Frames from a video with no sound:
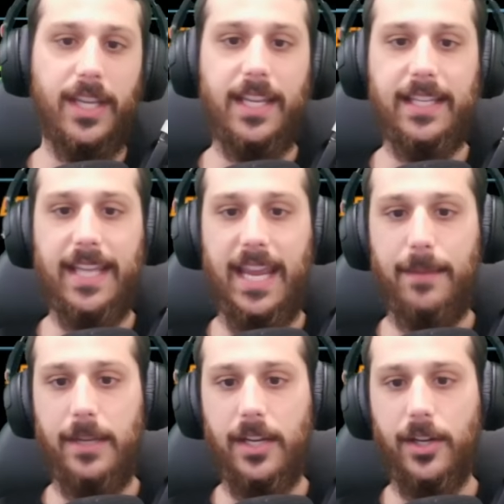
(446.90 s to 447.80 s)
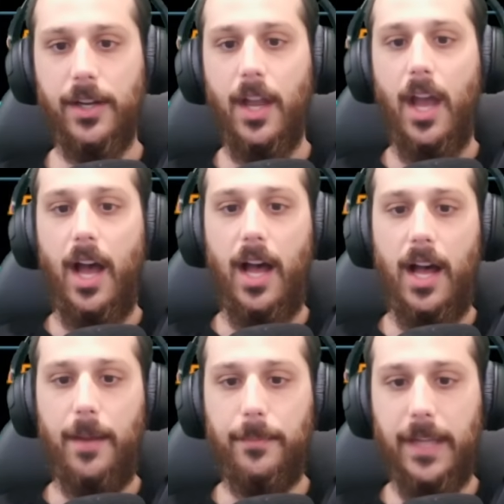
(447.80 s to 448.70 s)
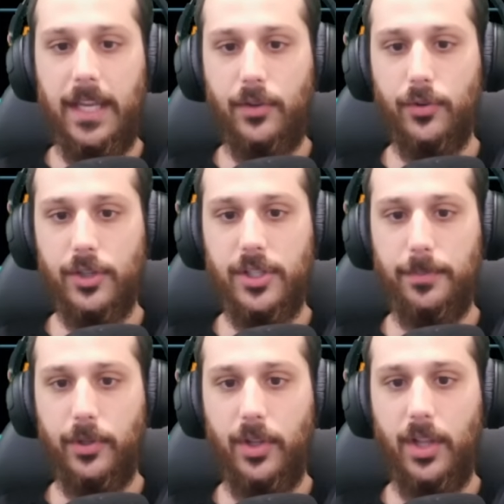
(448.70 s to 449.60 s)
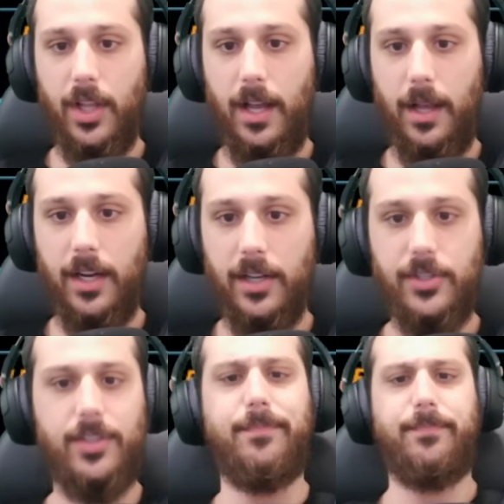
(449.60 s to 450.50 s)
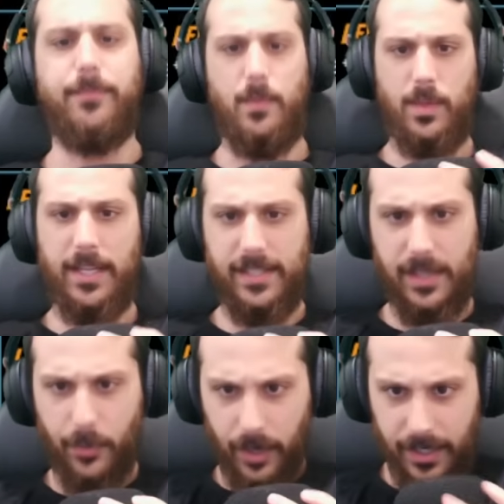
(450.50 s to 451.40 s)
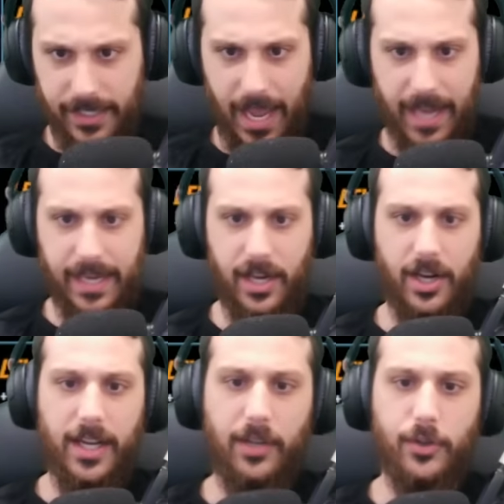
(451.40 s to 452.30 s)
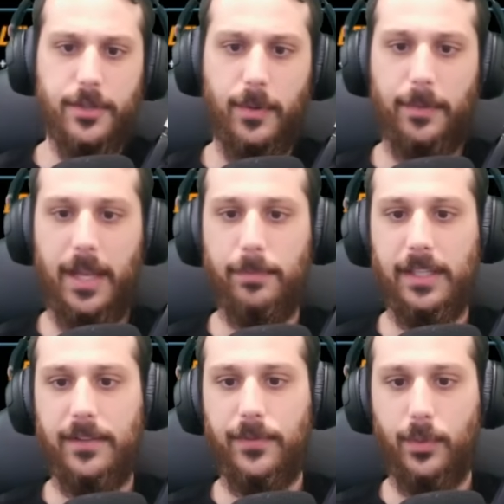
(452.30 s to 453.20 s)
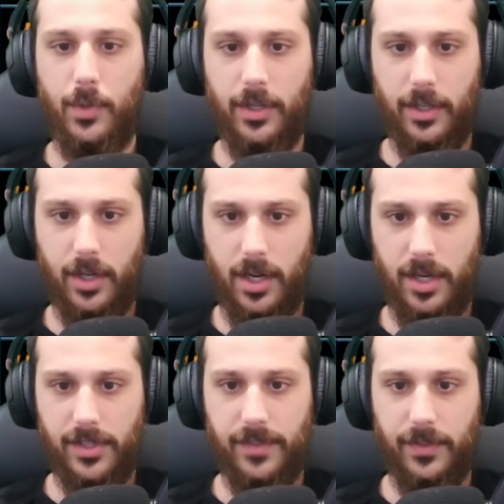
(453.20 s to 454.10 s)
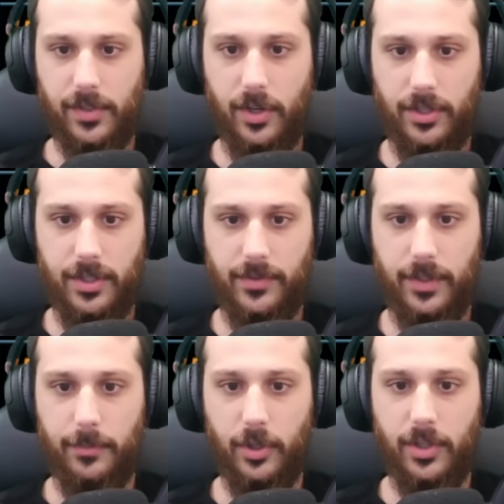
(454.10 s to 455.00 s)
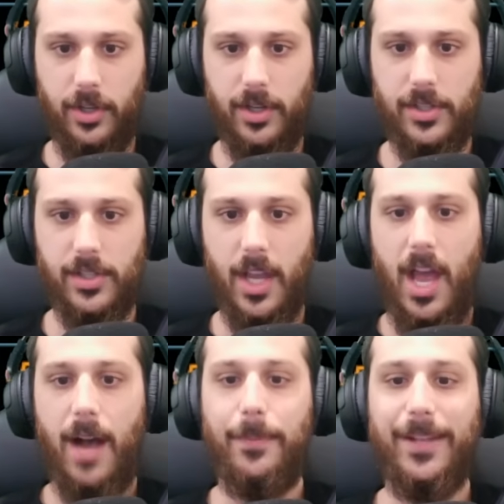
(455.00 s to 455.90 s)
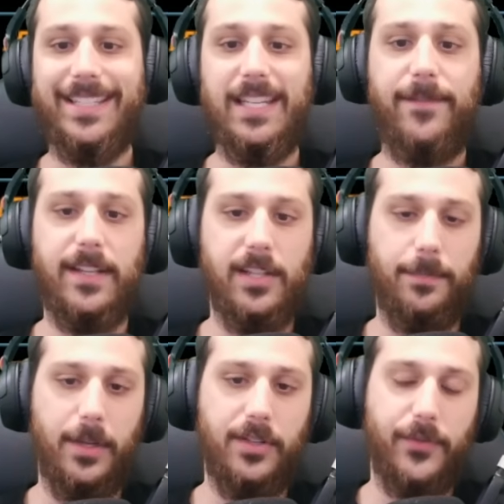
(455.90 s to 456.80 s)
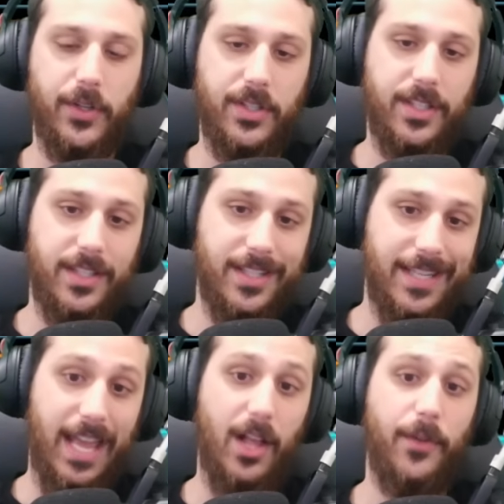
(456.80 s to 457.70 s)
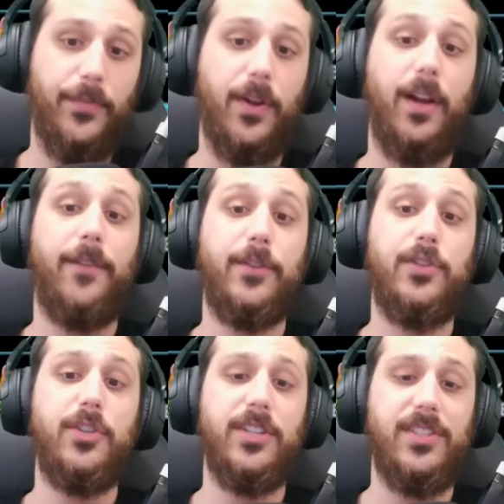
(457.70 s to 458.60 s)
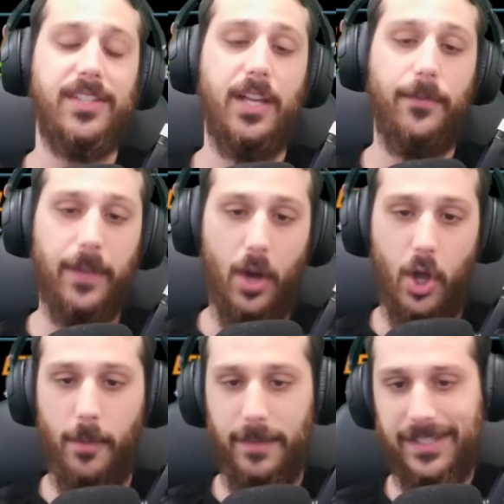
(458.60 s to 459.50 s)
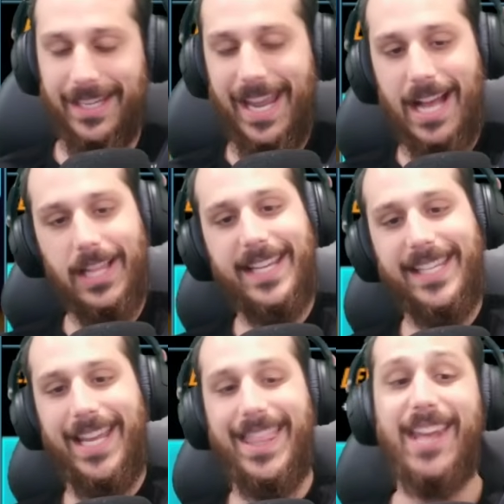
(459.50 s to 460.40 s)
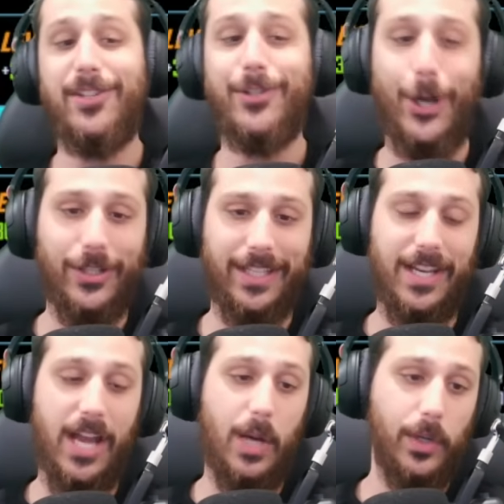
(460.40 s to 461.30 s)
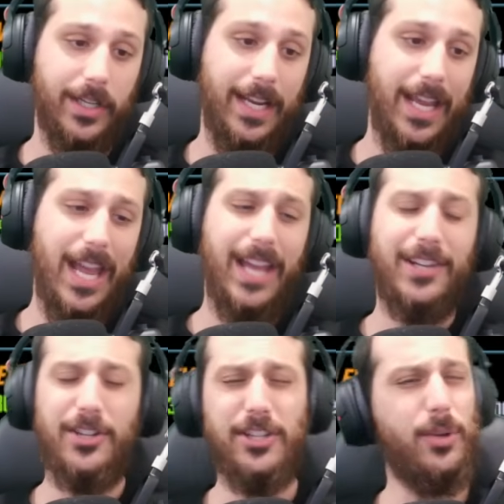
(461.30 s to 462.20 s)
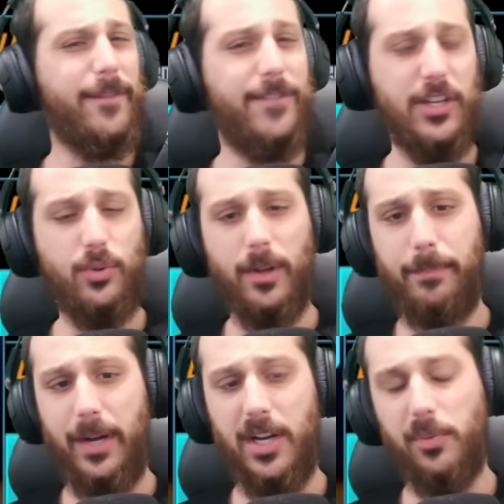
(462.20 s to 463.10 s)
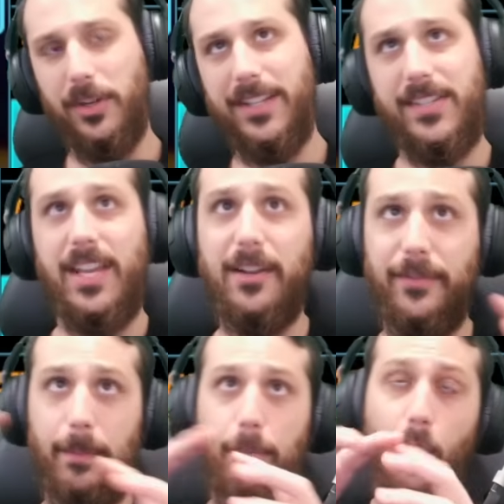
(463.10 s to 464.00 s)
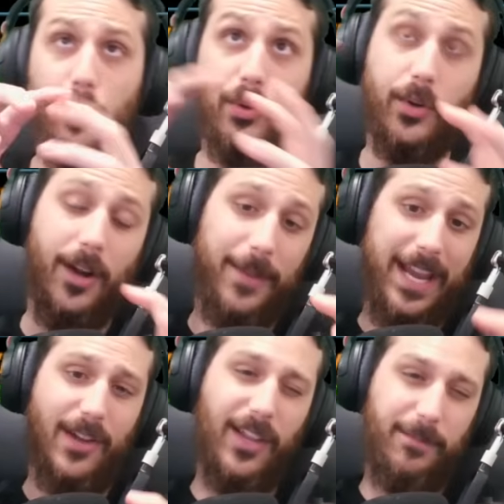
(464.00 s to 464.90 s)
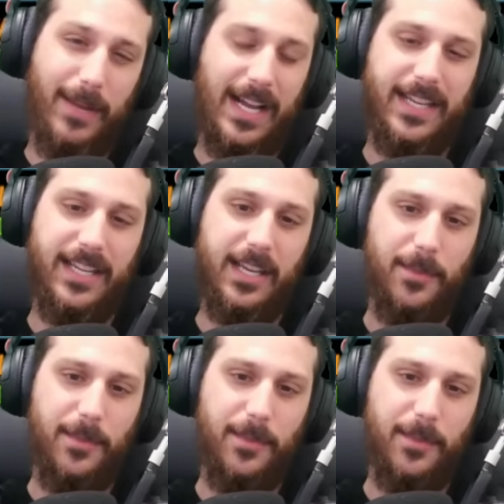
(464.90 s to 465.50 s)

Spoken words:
in game here, in Crucible, let's see where it's at here. In Crucible, apply bleed for 1 accursed. If this character has 3 or more accursed, apply defense up for self for 2 turns to self and all Mystic allies, and that is currently not working. There's also a visual bug where instead of the portal coming out like behind him,